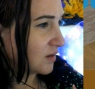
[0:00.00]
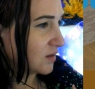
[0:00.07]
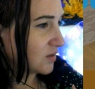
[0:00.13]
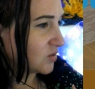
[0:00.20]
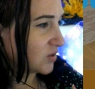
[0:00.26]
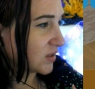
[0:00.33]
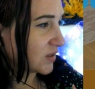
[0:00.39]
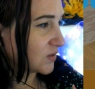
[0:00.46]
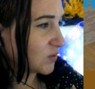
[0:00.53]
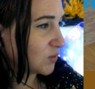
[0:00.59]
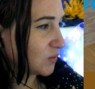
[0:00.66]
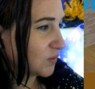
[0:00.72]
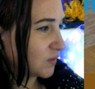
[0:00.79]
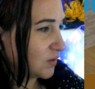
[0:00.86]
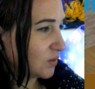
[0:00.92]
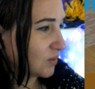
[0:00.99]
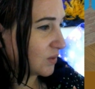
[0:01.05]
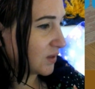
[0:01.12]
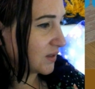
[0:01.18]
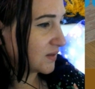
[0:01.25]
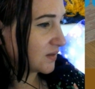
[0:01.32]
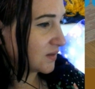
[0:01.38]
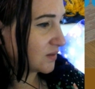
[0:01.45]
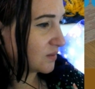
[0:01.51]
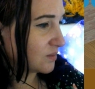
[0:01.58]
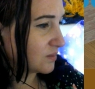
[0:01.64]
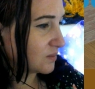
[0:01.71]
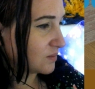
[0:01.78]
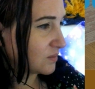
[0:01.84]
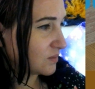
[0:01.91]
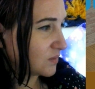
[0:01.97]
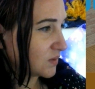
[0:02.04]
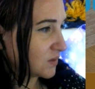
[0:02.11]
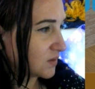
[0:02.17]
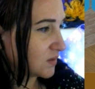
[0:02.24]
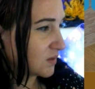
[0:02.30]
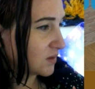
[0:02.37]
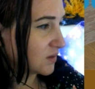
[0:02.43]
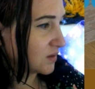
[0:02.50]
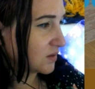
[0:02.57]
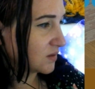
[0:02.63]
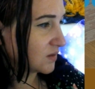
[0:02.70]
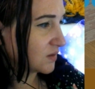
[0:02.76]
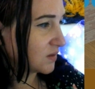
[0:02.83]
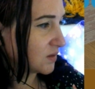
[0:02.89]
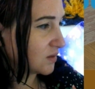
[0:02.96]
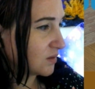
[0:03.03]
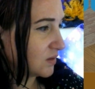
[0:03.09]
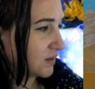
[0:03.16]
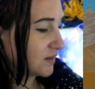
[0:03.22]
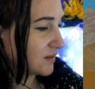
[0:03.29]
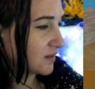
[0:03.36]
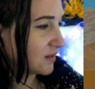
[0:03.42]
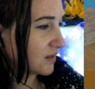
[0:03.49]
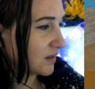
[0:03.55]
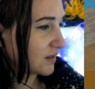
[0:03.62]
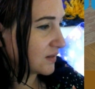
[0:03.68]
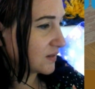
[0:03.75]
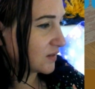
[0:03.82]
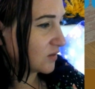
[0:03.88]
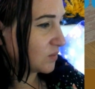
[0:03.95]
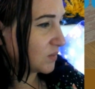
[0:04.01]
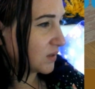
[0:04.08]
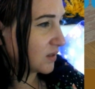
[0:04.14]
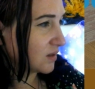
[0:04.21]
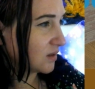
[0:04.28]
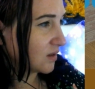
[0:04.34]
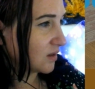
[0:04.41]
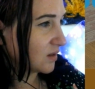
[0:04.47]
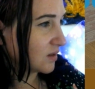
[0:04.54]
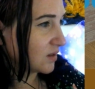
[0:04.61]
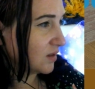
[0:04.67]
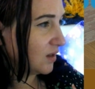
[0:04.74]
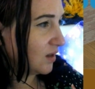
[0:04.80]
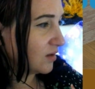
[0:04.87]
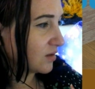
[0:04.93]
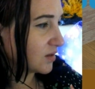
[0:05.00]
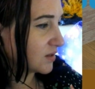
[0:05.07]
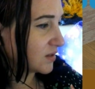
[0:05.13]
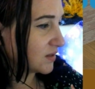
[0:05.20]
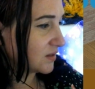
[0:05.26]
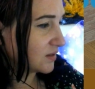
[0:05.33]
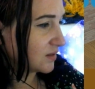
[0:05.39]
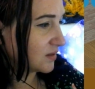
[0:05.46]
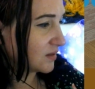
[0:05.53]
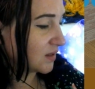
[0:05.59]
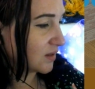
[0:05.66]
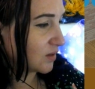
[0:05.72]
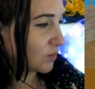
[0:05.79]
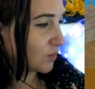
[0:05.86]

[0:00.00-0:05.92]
Check store for new items. So these are the things that have been unlocked now that